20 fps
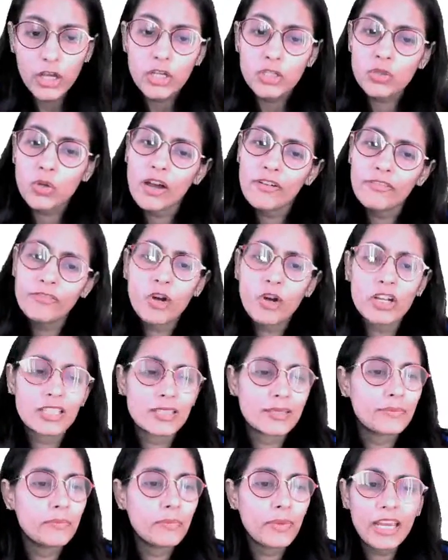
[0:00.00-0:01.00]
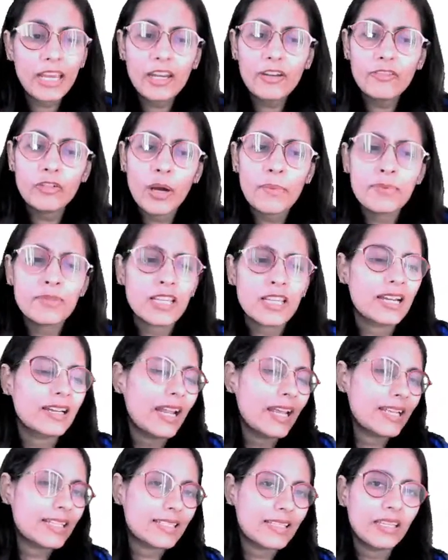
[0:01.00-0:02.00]
So of course, main verbs are
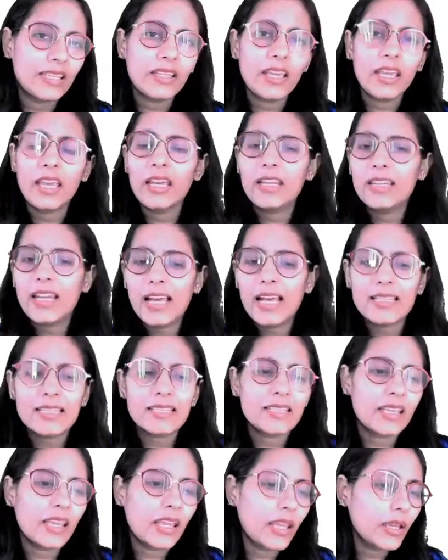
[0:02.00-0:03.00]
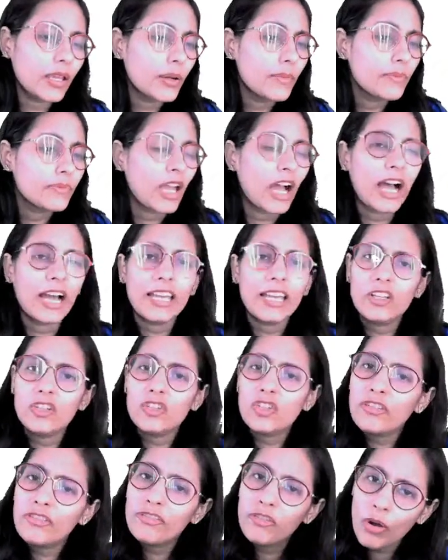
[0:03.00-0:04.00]
like singing, dancing,
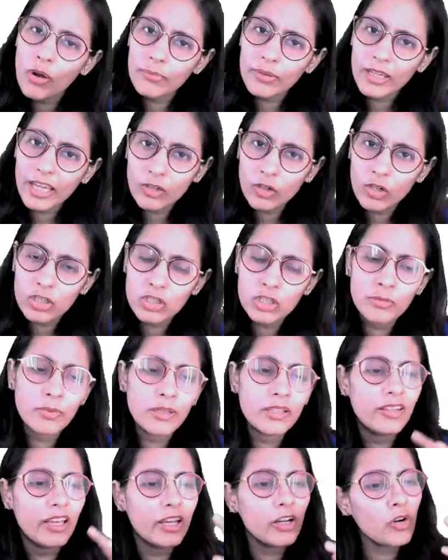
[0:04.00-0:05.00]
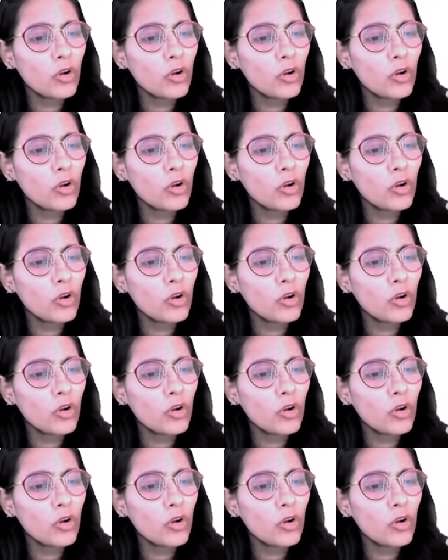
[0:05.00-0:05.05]
ing form can also be there.